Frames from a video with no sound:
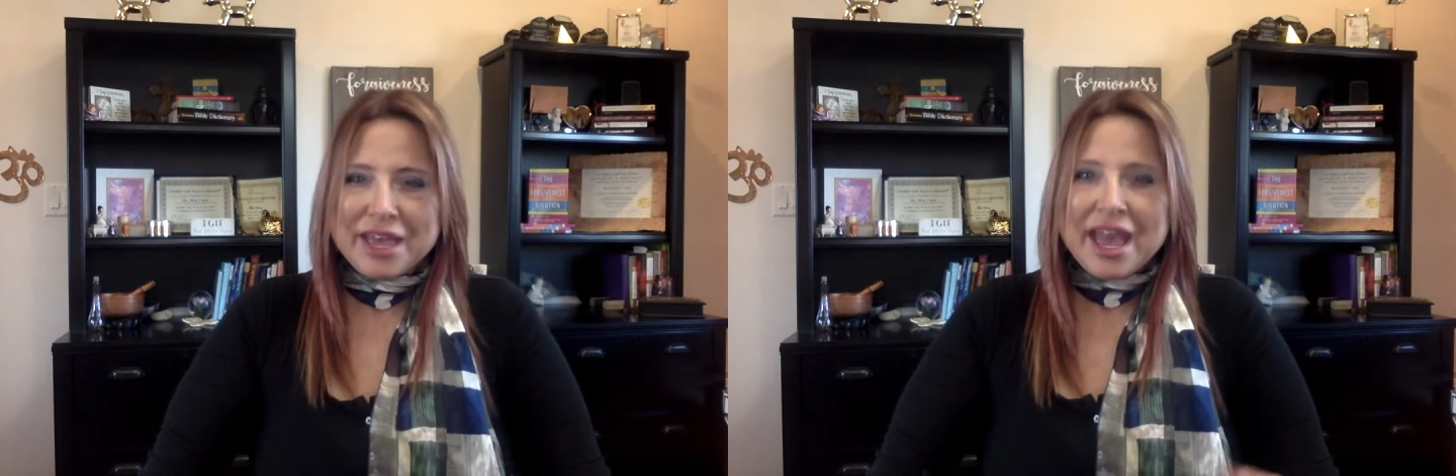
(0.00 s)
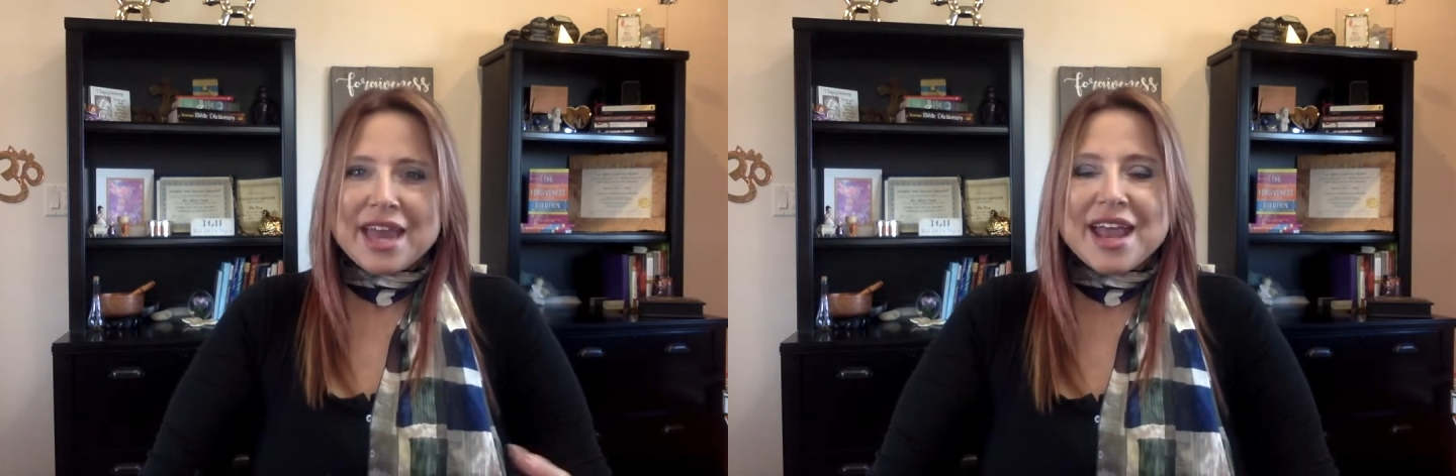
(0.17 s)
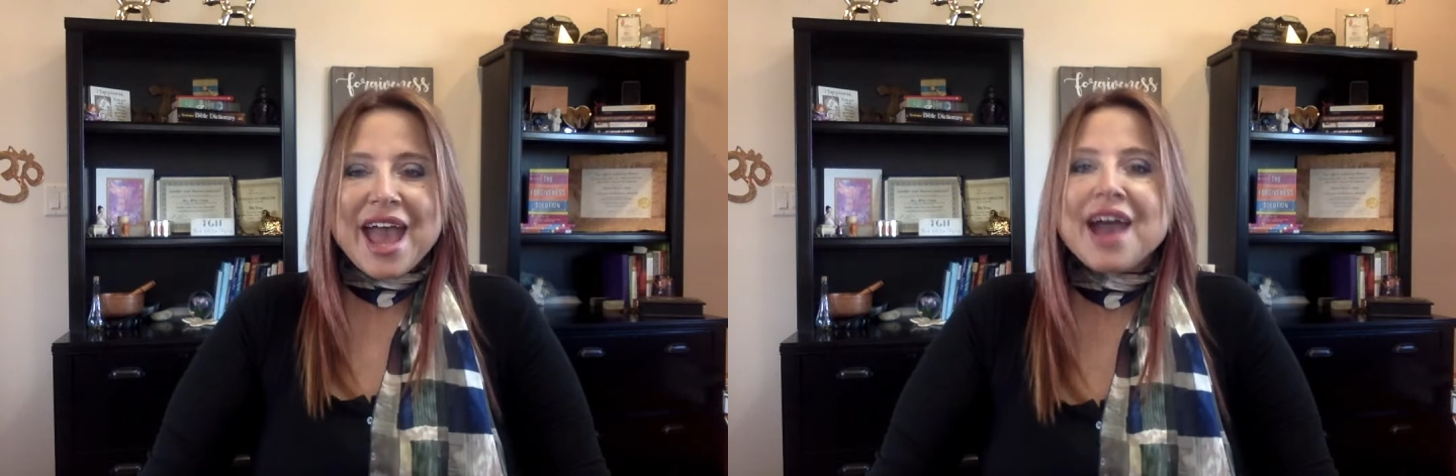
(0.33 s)

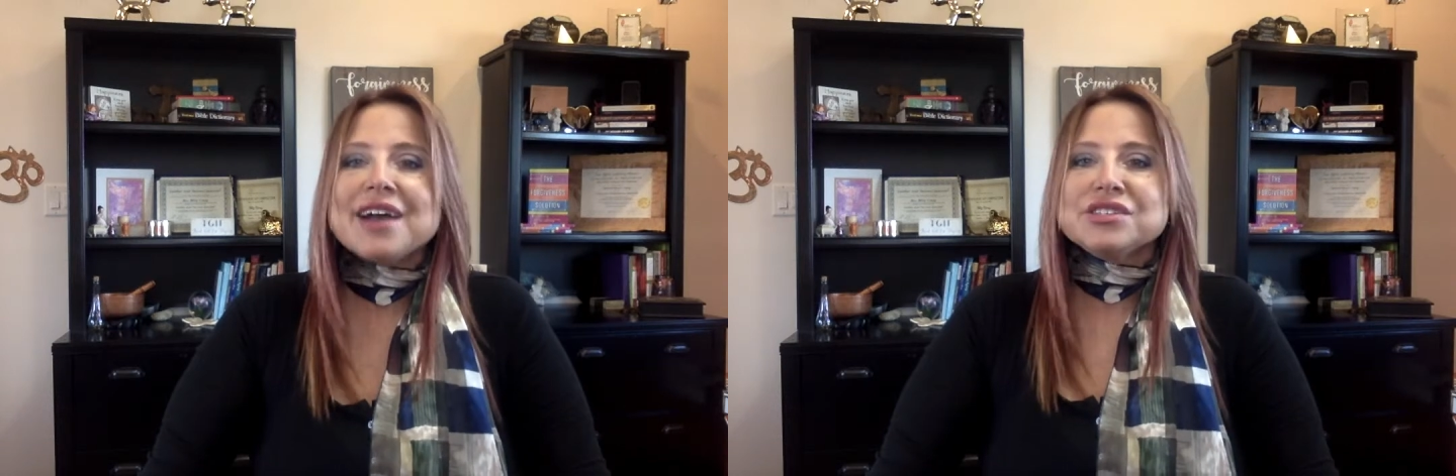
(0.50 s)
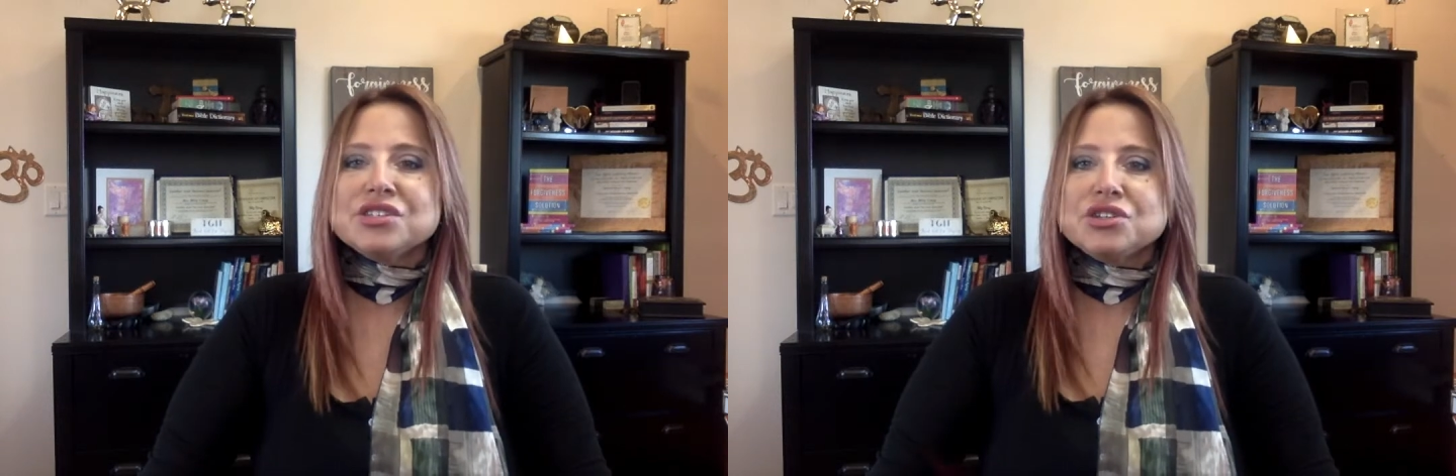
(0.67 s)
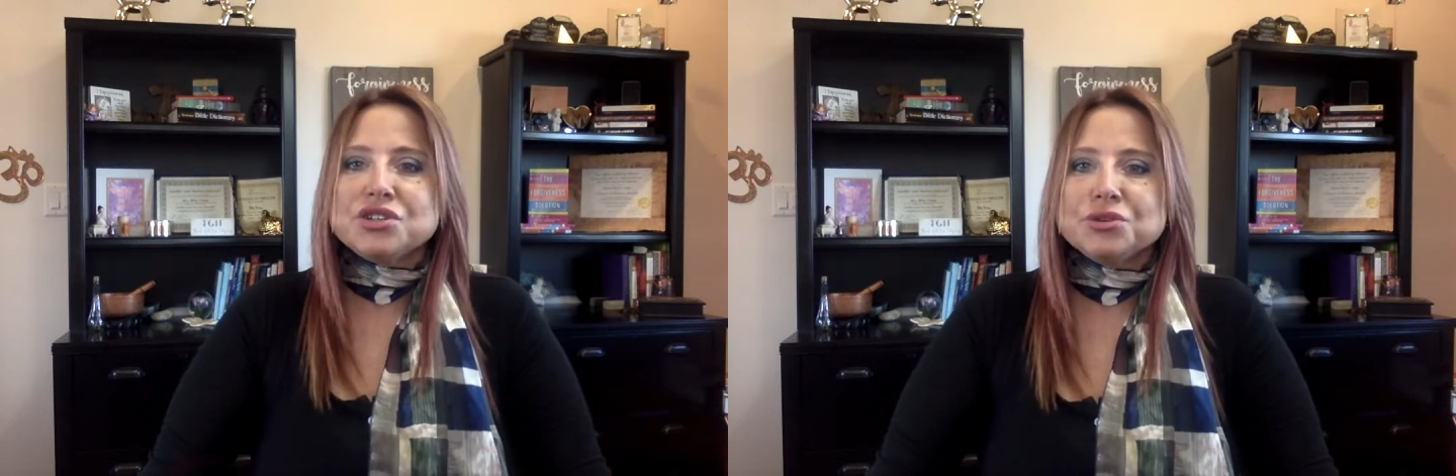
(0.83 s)
And it has
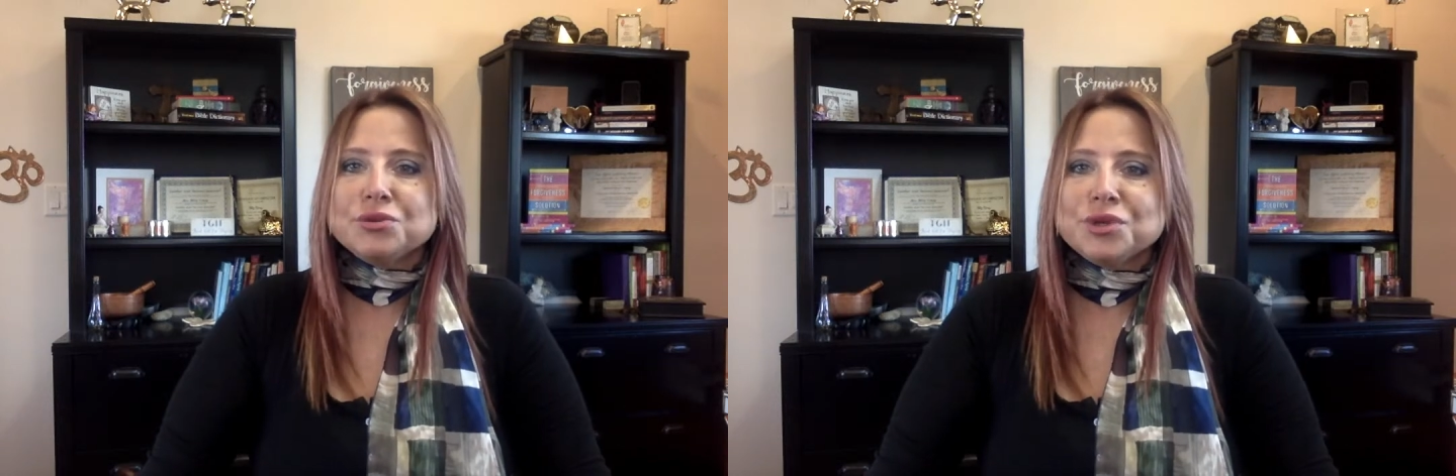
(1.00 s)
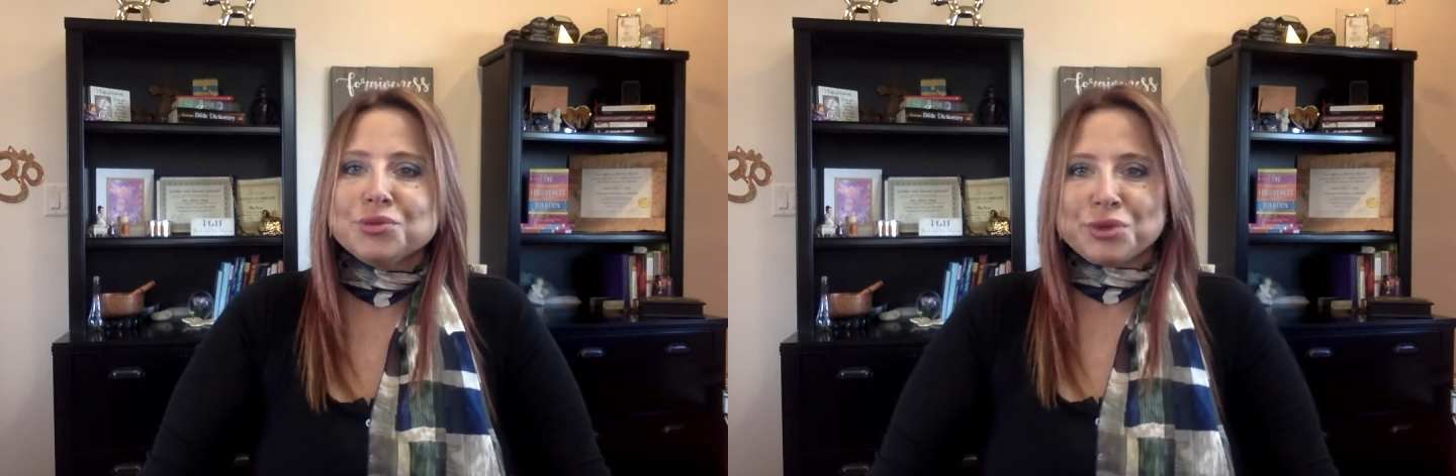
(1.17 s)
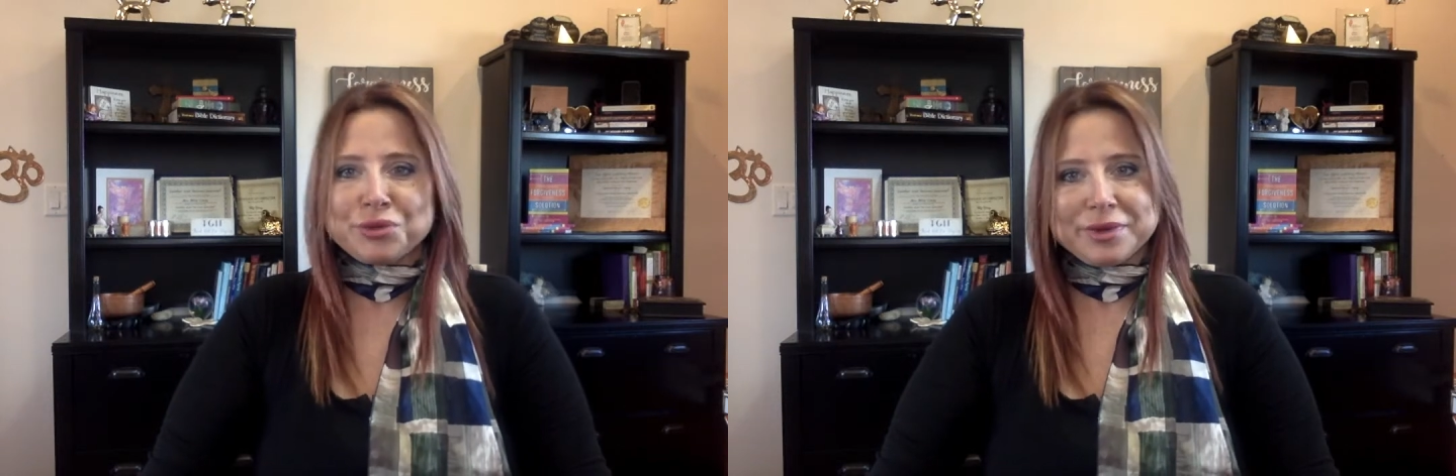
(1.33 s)
to do
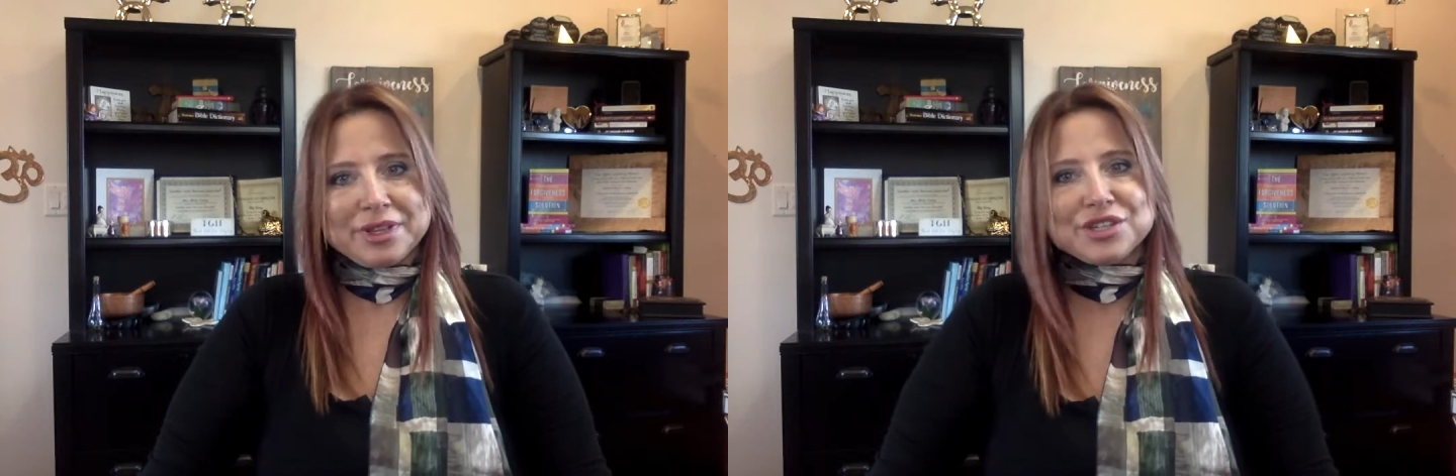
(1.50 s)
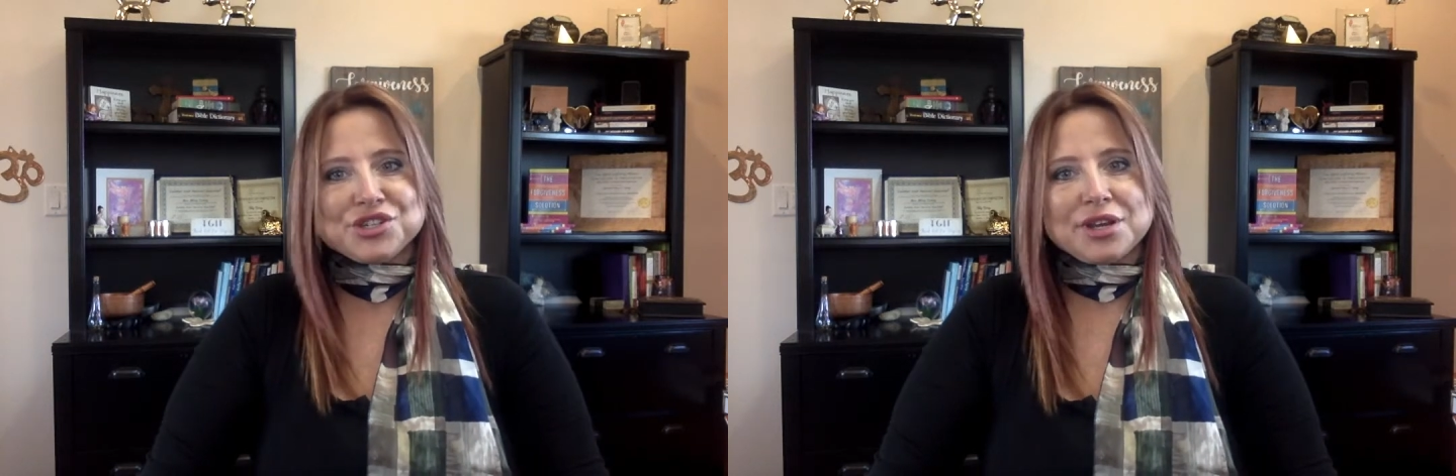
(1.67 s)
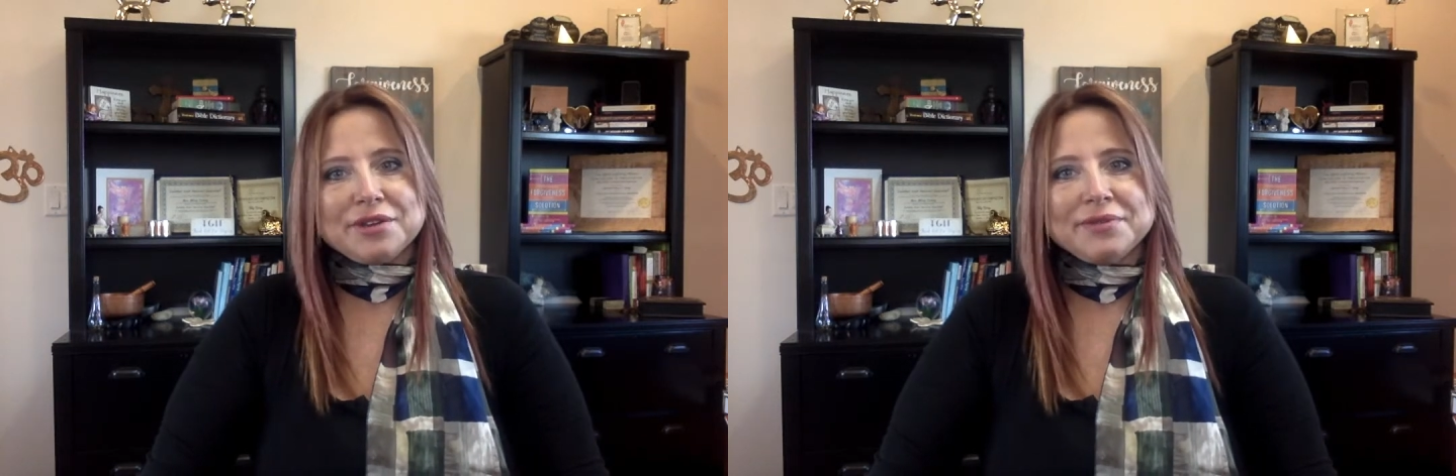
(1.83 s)
with
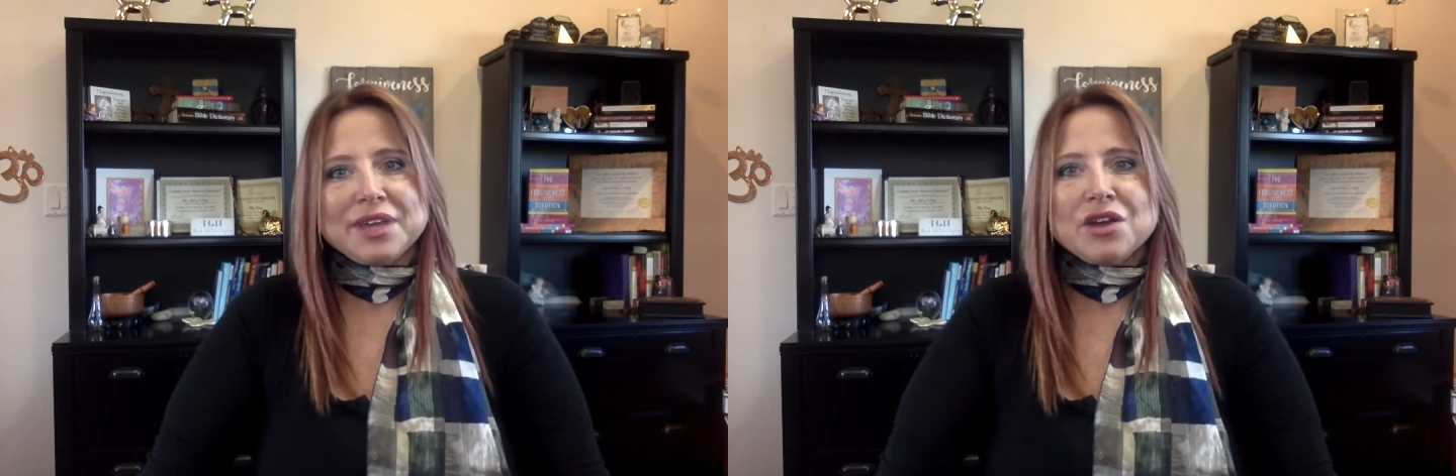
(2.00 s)
religion.